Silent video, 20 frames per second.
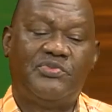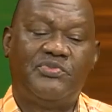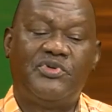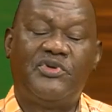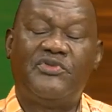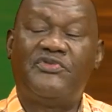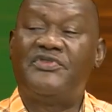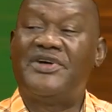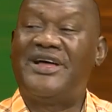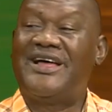
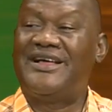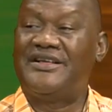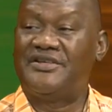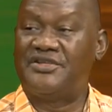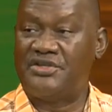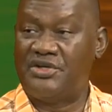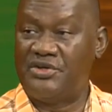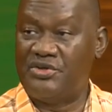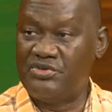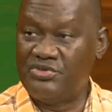to
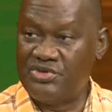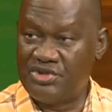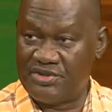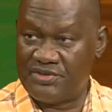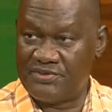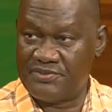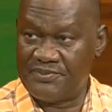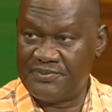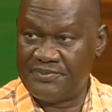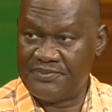proffer a
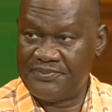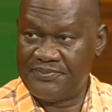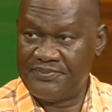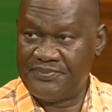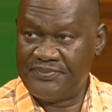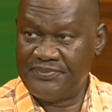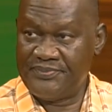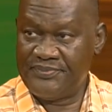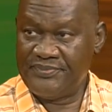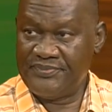solution.
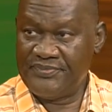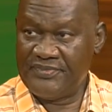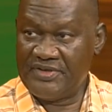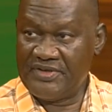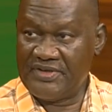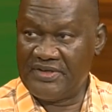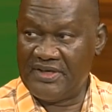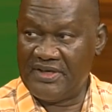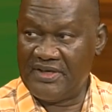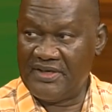
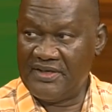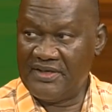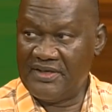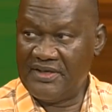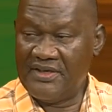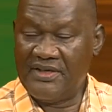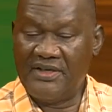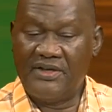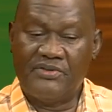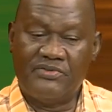
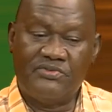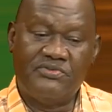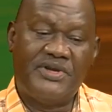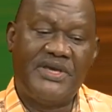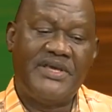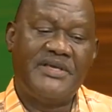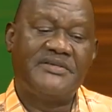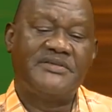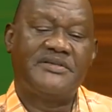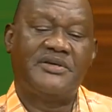Okay?
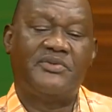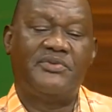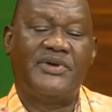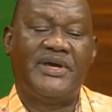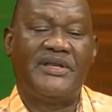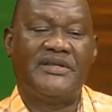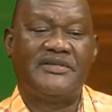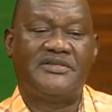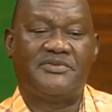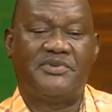Raise
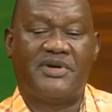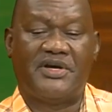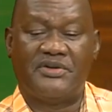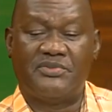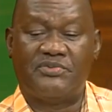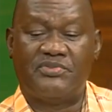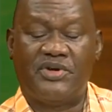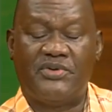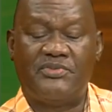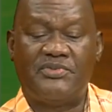awareness
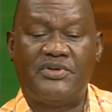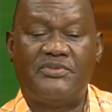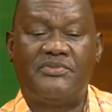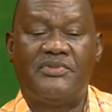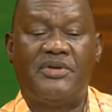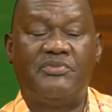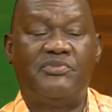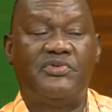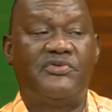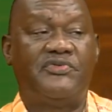about the
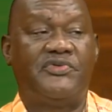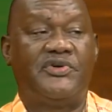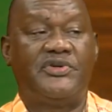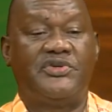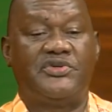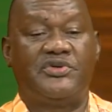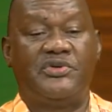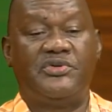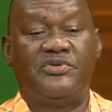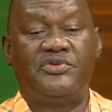problem and
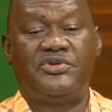proffer a